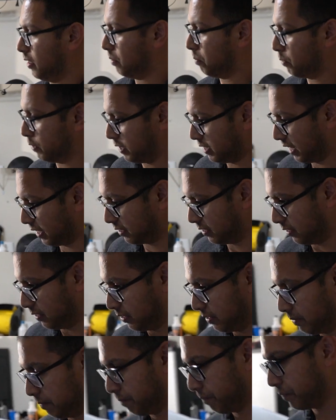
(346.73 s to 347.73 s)
protected.
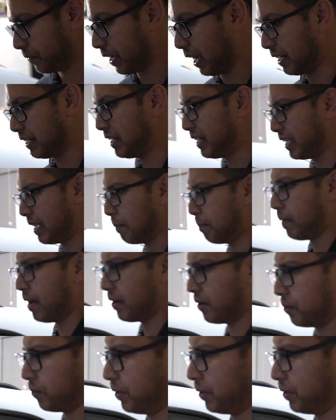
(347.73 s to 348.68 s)
I need to get better